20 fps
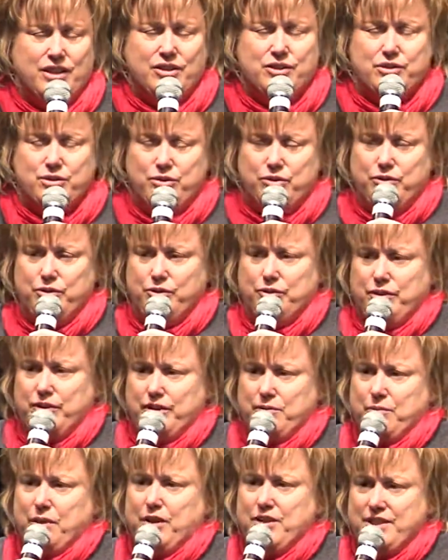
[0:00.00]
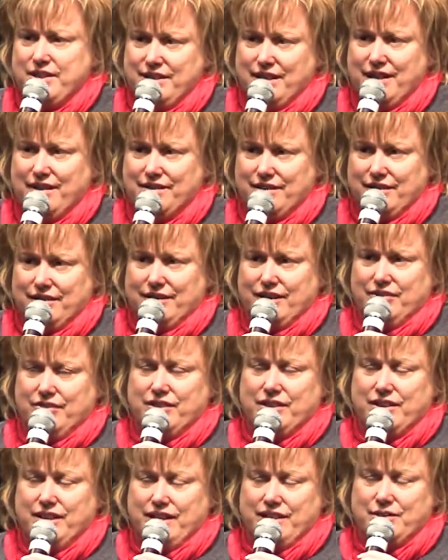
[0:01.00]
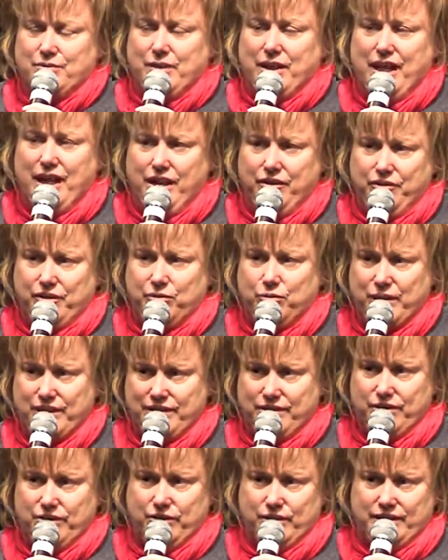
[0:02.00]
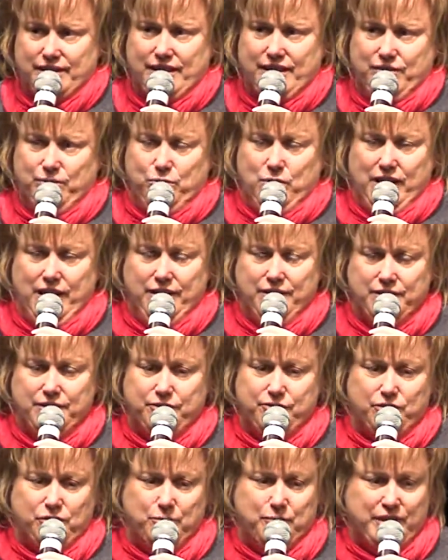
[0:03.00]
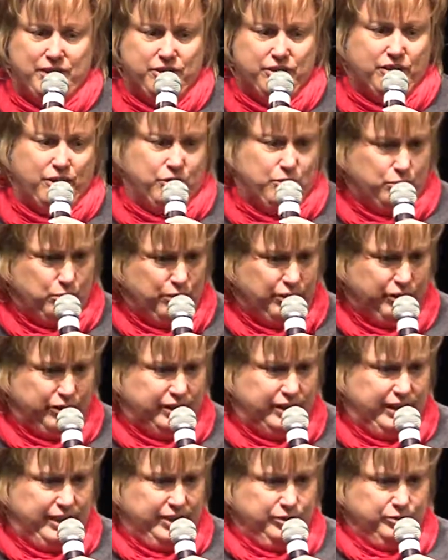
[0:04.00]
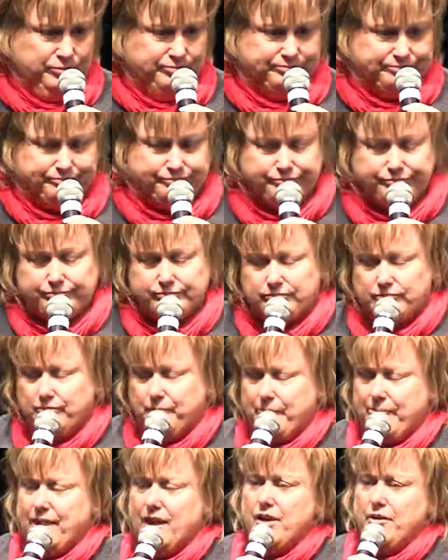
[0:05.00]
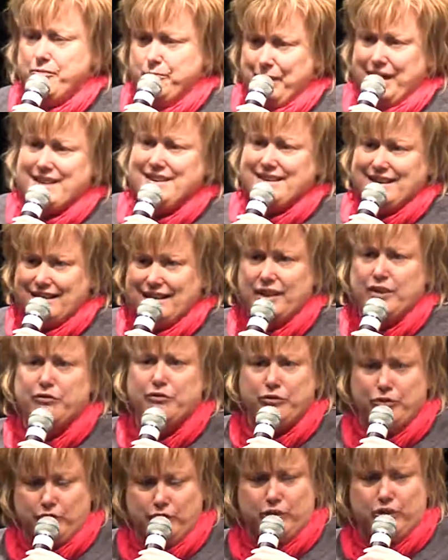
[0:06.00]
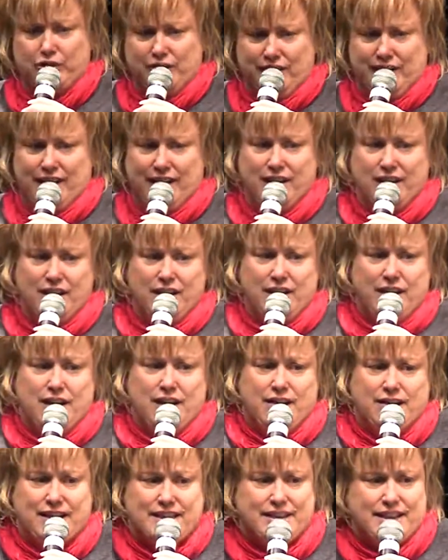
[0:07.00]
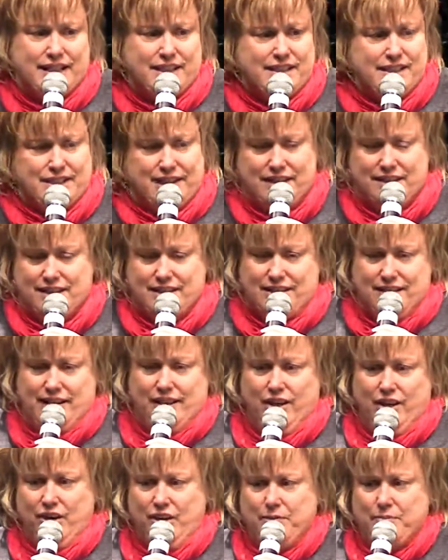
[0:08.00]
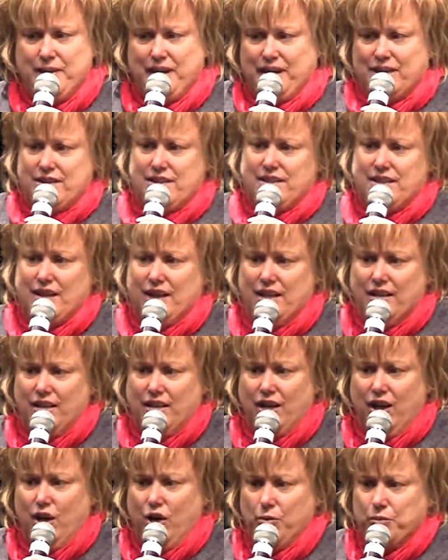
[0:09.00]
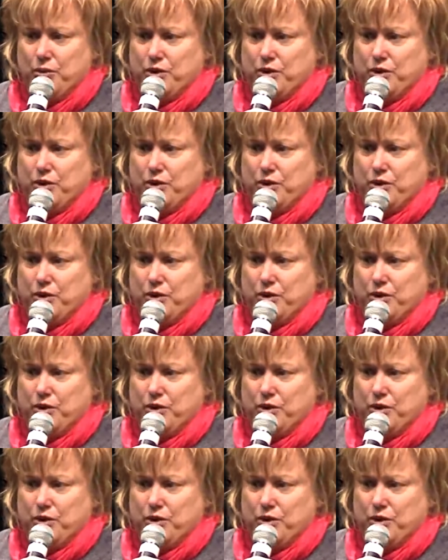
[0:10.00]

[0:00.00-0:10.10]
to the most talented and gifted kids we have in Western New South Wales, from Lithgow to Broken Hill, basically virtually. These kids get to stay at home, they get to stay in their home